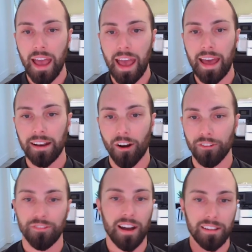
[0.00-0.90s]
And
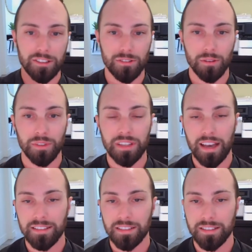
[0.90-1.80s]
our filings are in with
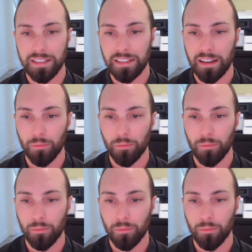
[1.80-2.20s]
the SEC,